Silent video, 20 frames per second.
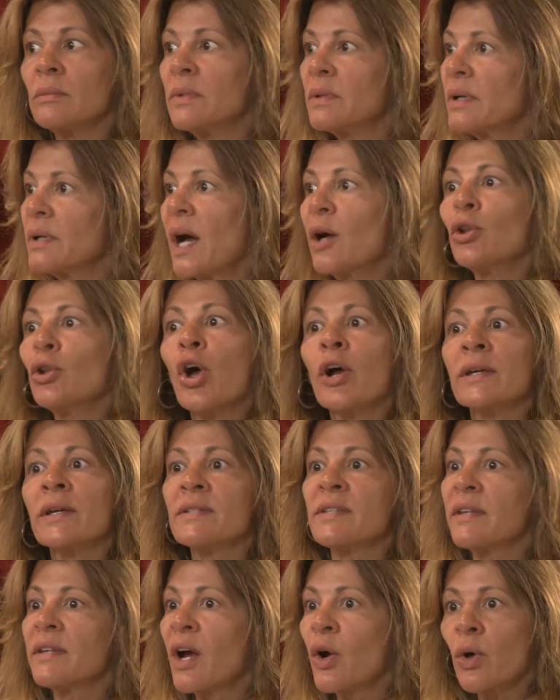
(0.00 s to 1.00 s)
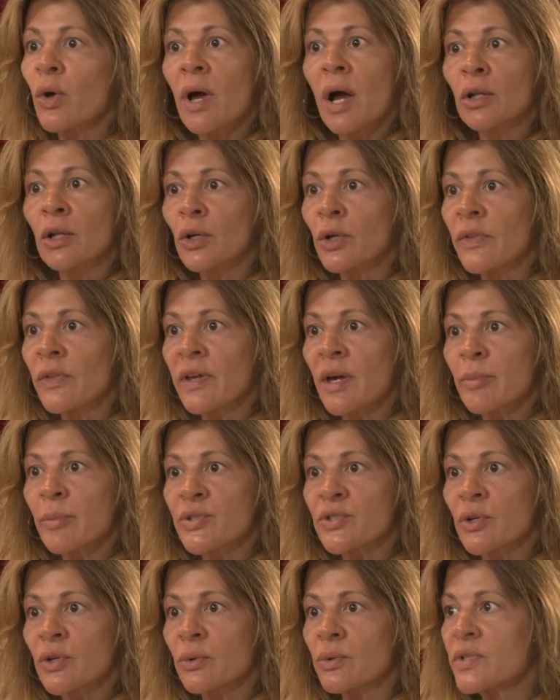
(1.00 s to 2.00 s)
how long is it? How long are the
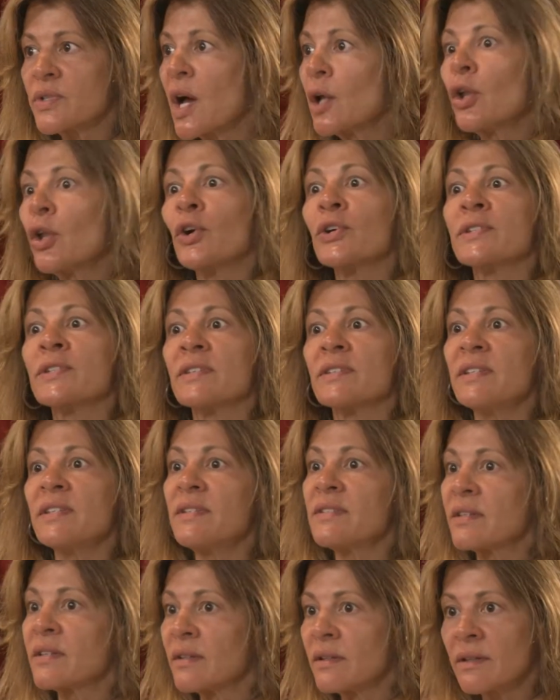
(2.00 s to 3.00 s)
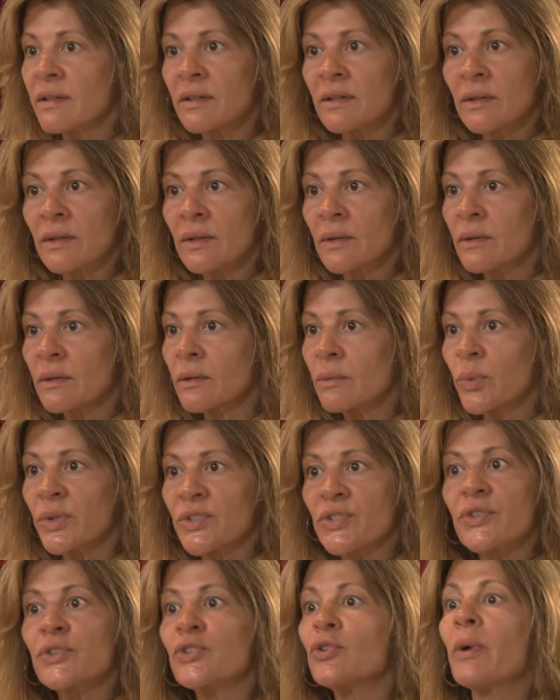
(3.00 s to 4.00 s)
episodes? How long is the season?
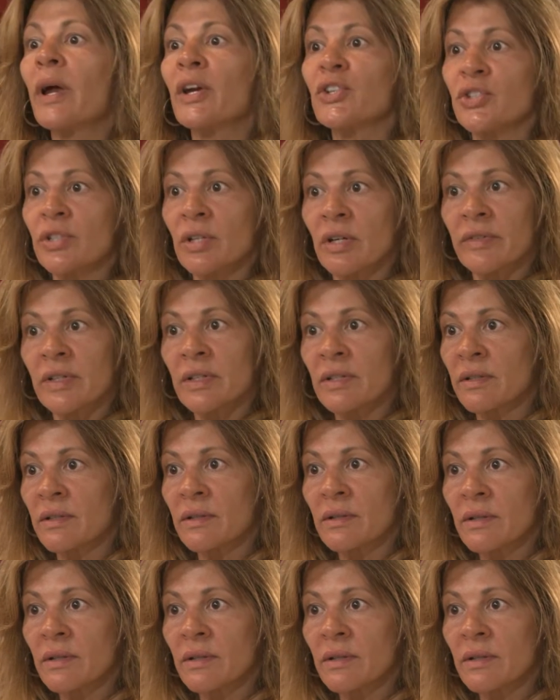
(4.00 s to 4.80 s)
What's the direction of it?